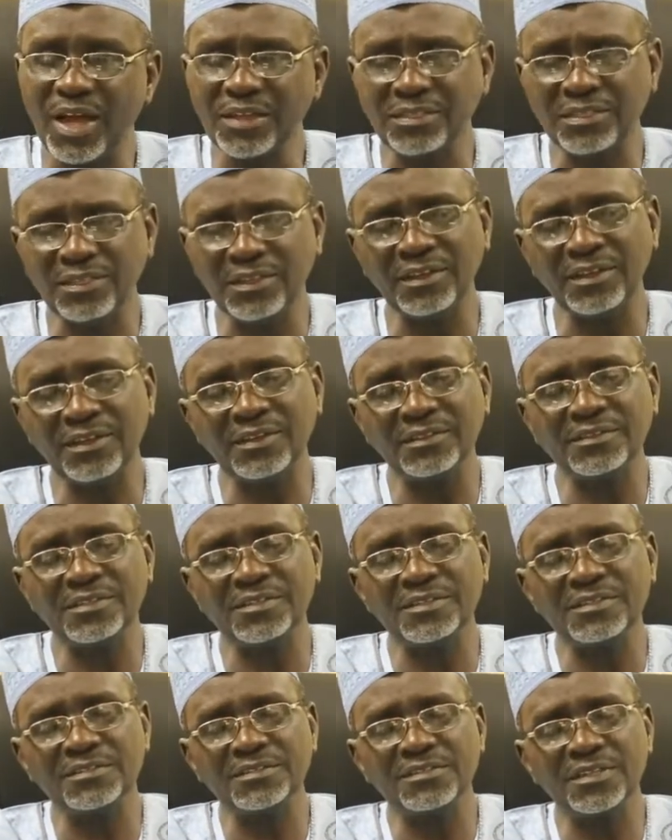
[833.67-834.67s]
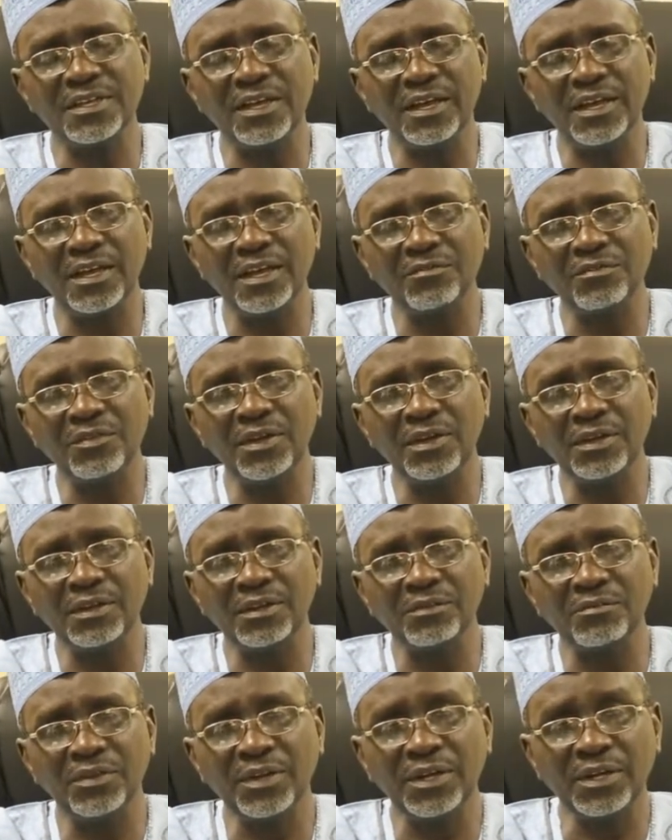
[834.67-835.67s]
I think it is uh,
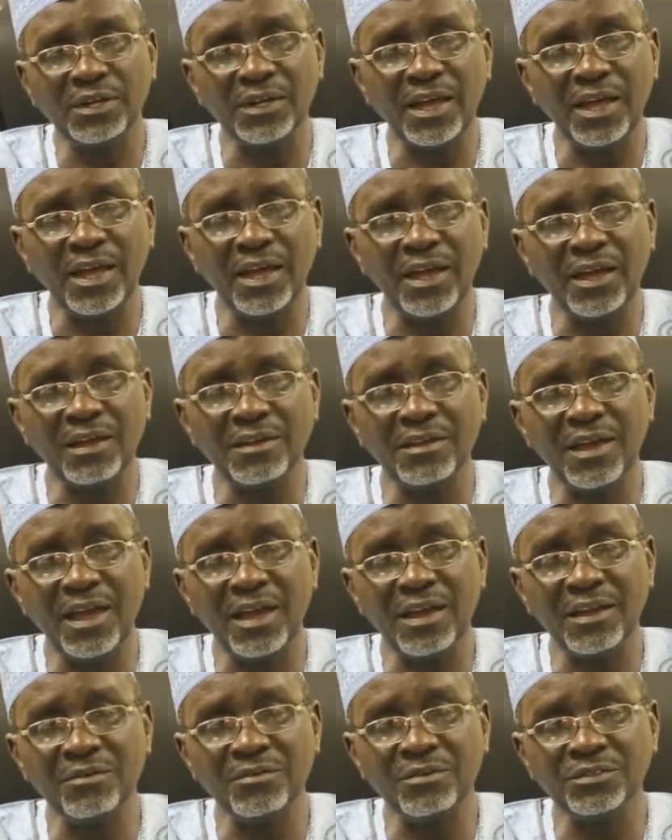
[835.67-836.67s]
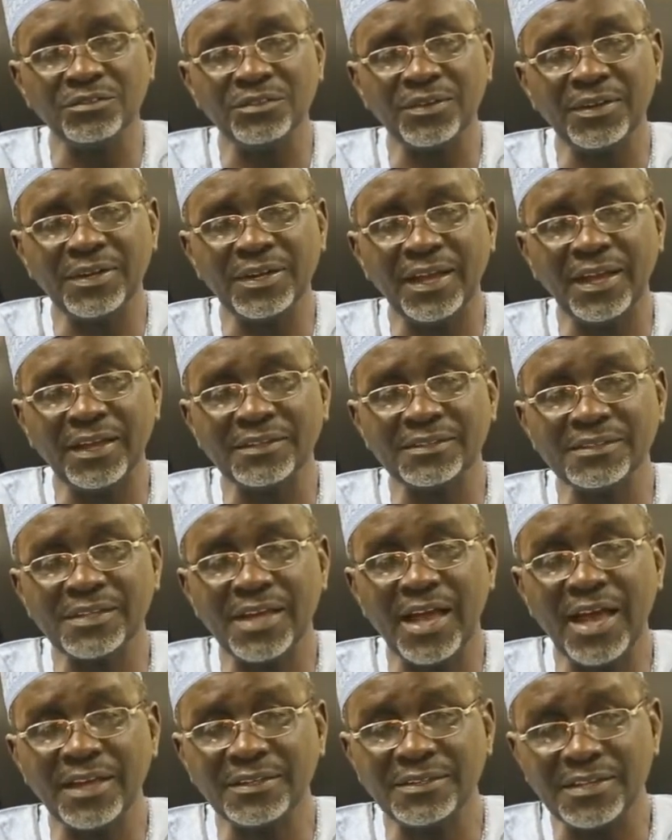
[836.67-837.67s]
very, very, I, I, was very
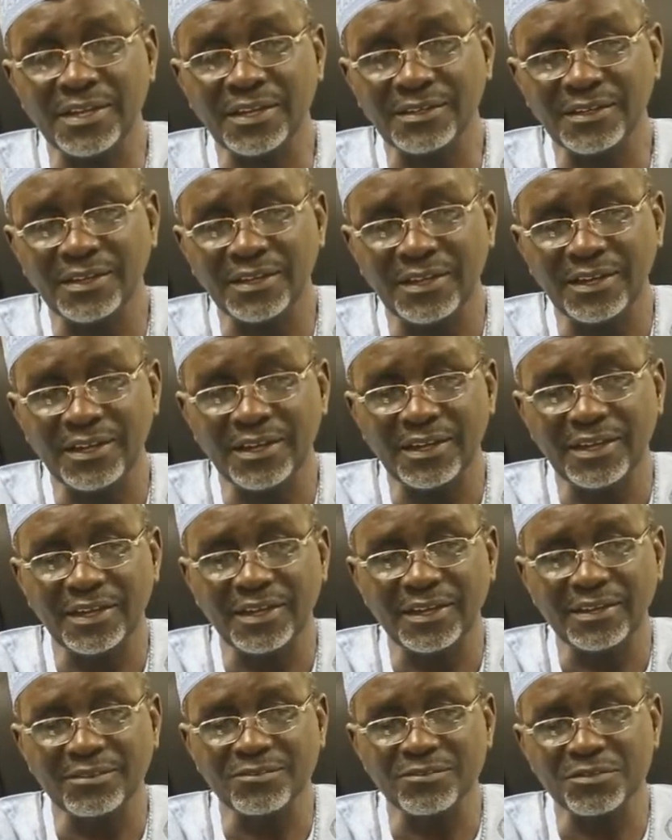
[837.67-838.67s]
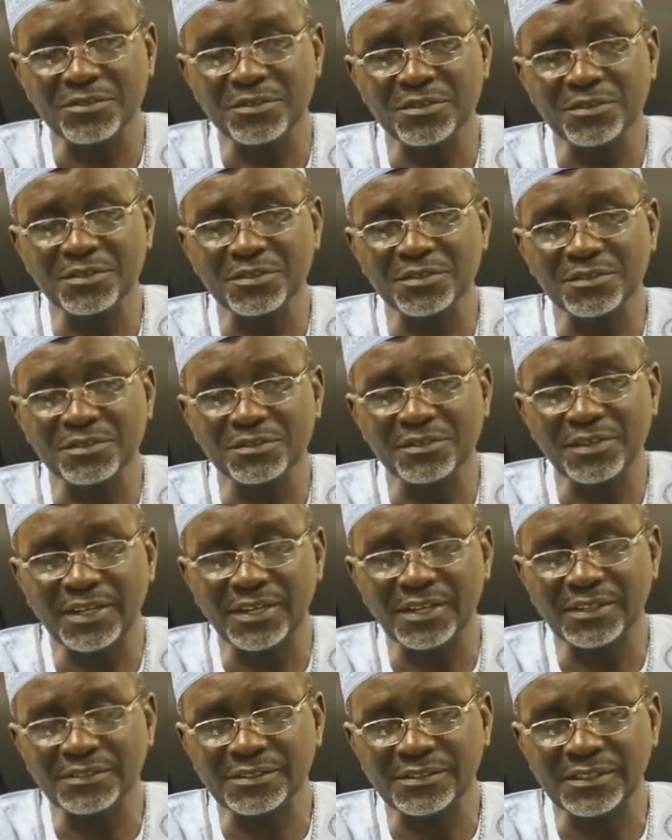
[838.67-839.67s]
excited to
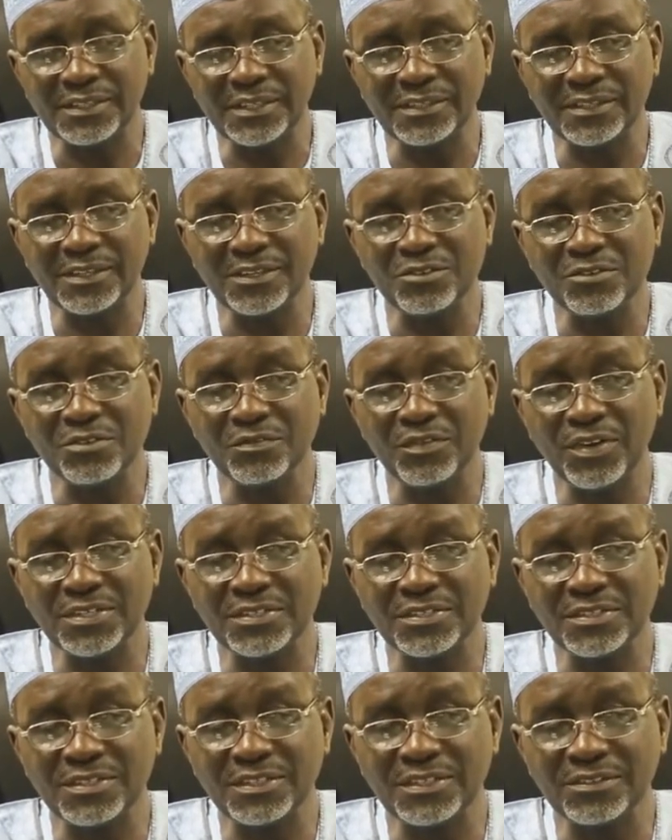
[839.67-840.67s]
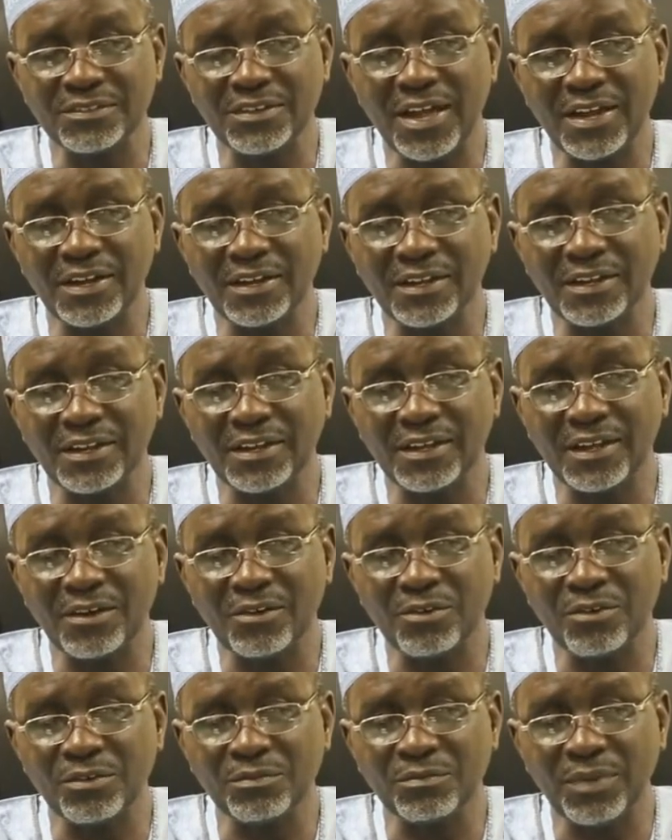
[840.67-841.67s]
uh, see the university really
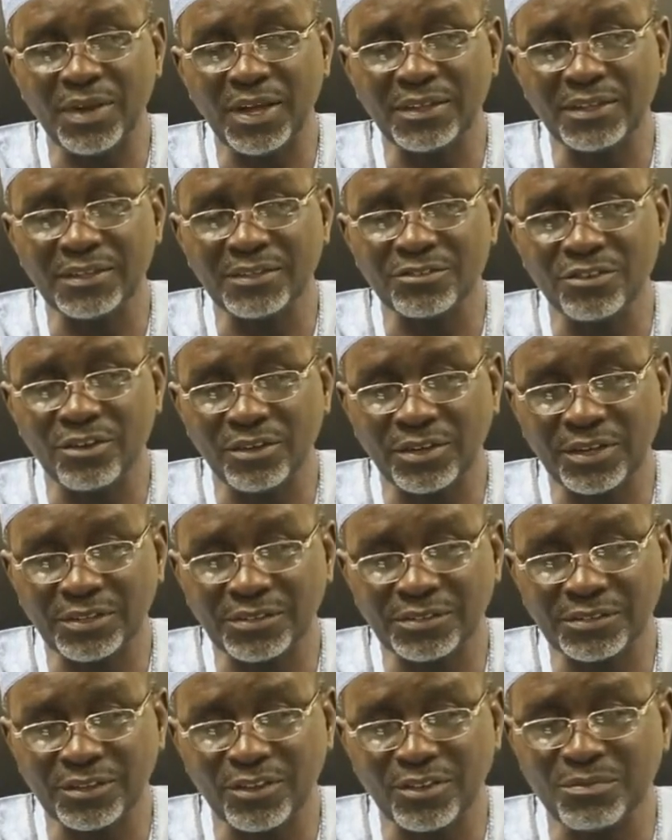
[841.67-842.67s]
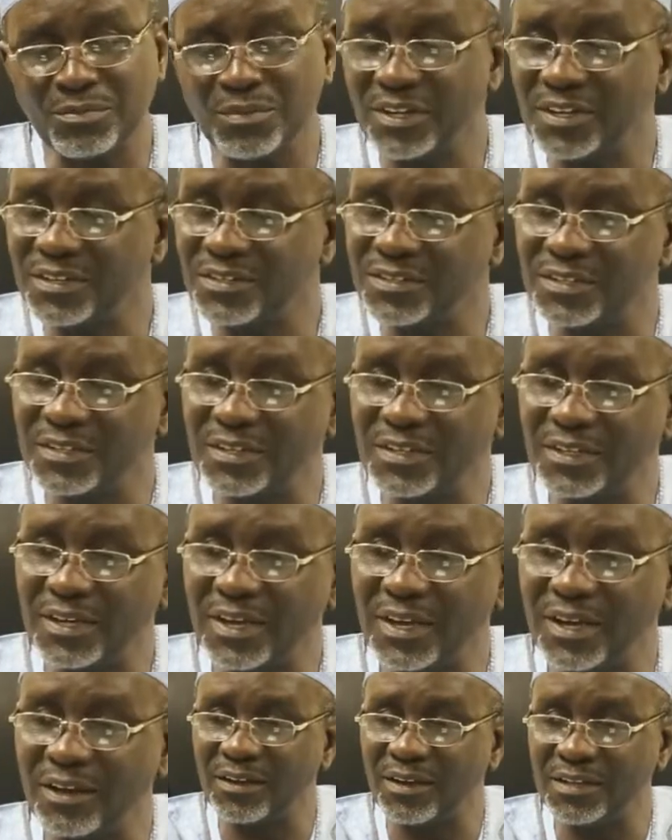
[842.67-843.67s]
owned by the Turkish community
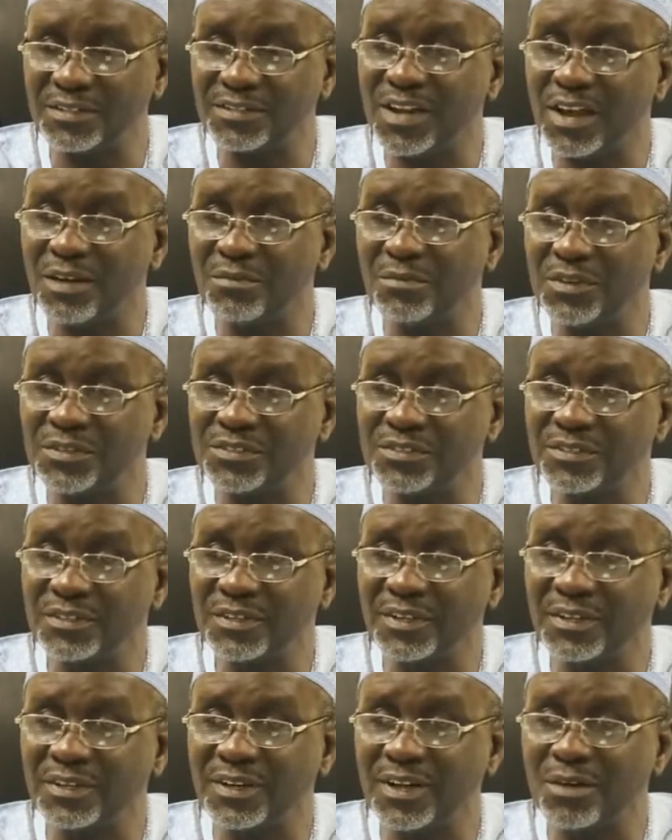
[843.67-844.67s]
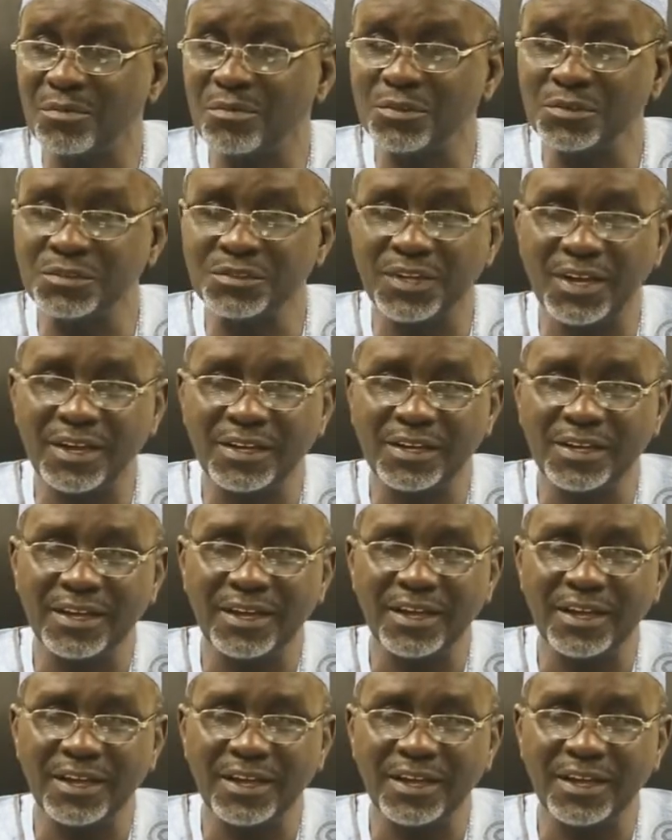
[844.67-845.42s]
established in Abuja.